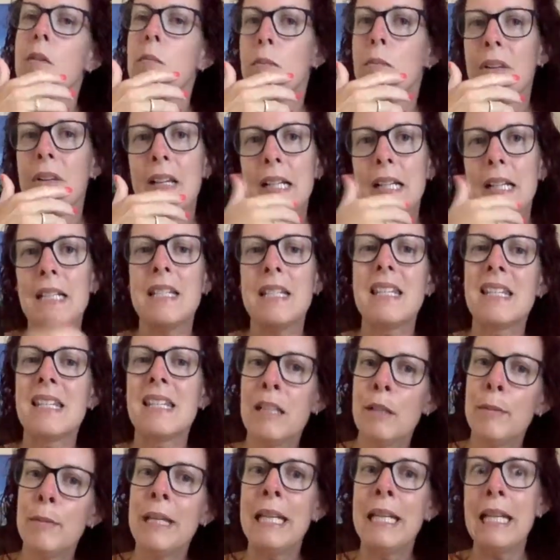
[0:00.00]
Yeah, it's
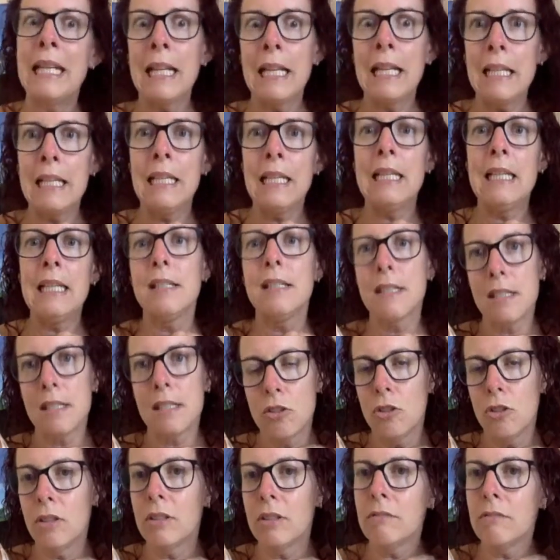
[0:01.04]
still a bit niggly, it's
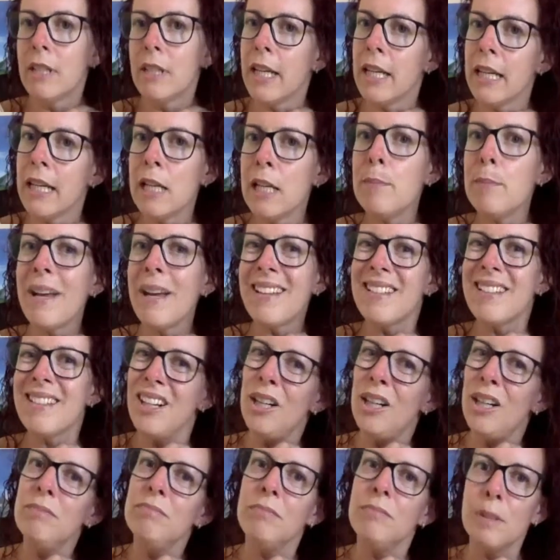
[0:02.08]
not getting any
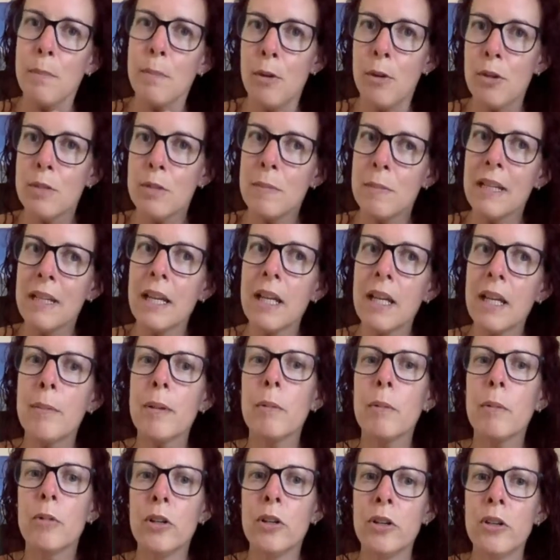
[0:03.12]
better, it's possibly getting a
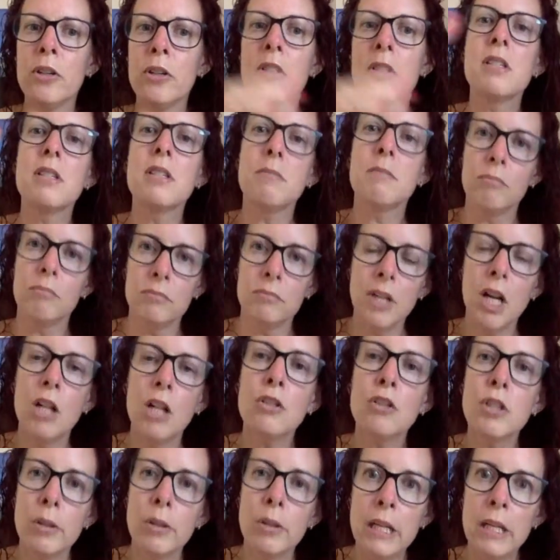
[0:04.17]
bit worse. I'll
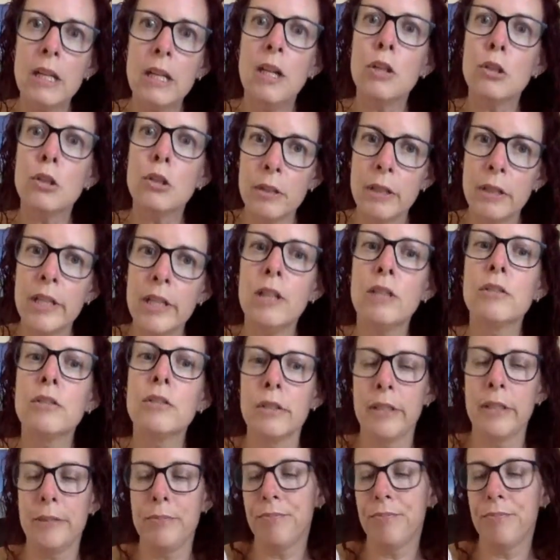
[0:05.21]
do it, I'll do it, I'll do
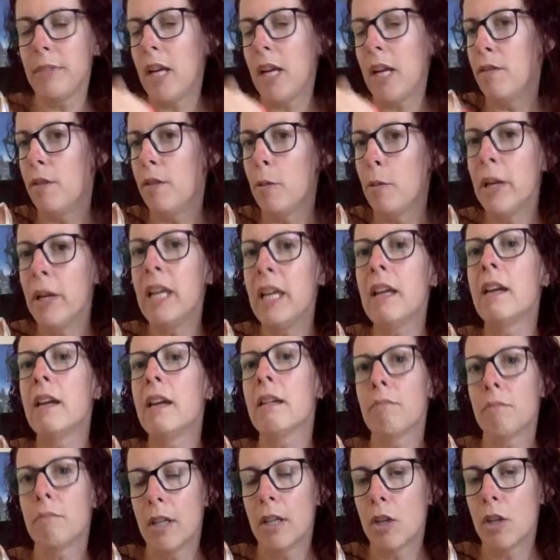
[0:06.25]
it. Every
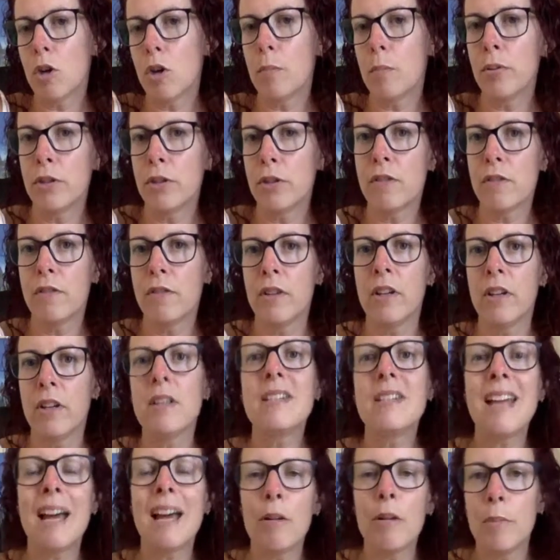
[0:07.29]
week, it got pushed further
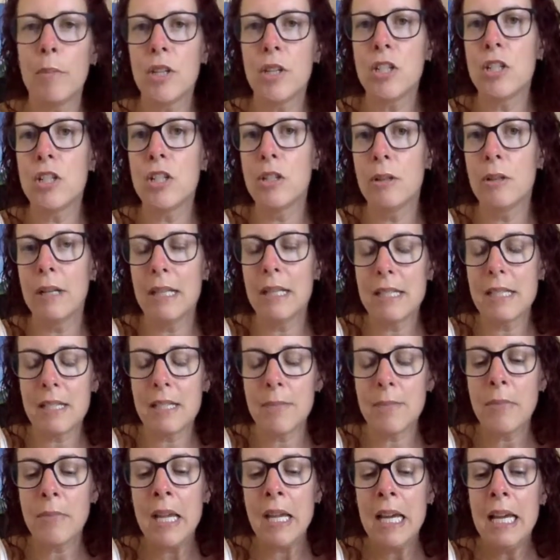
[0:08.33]
down my to-do list.
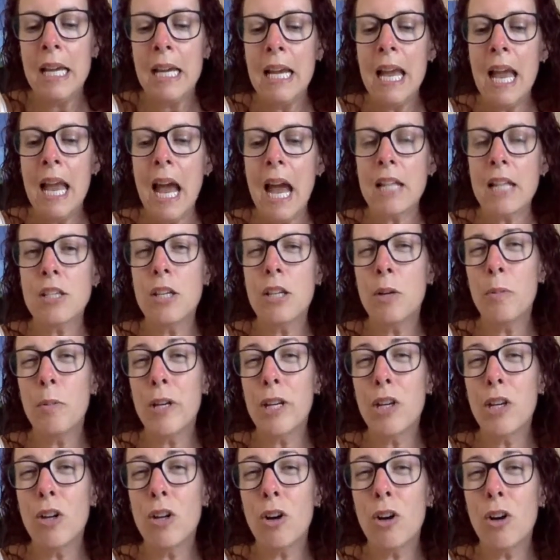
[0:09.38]
Until we
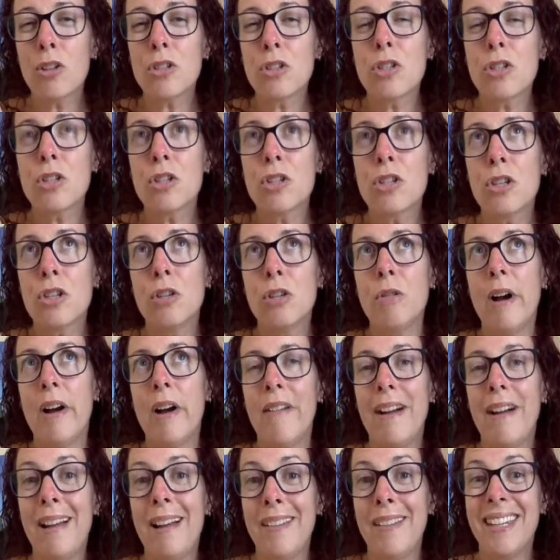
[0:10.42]
got to
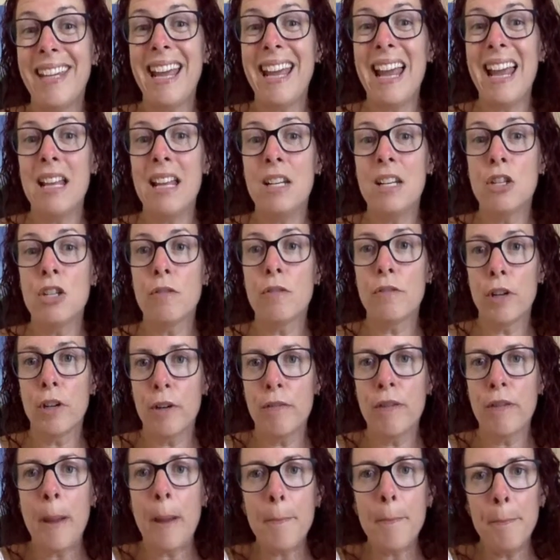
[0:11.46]
around the end of
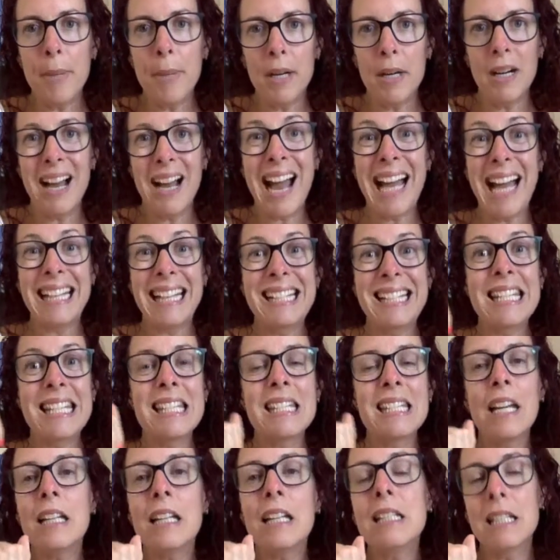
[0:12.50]
November, and
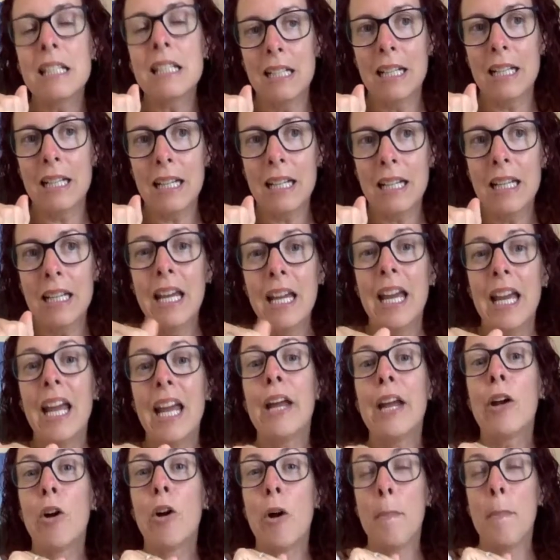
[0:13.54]
suddenly
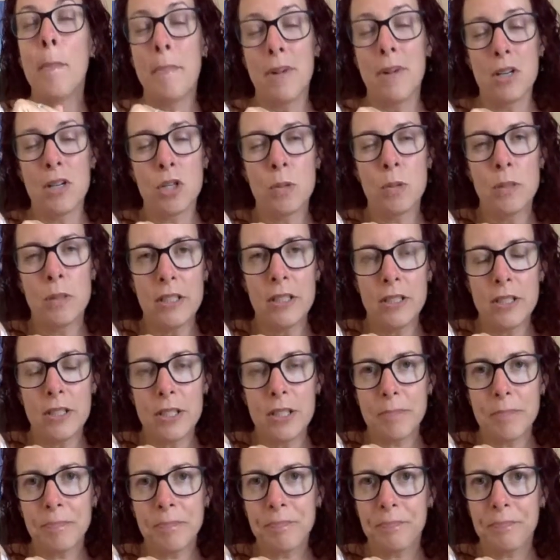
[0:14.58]
it got much worse.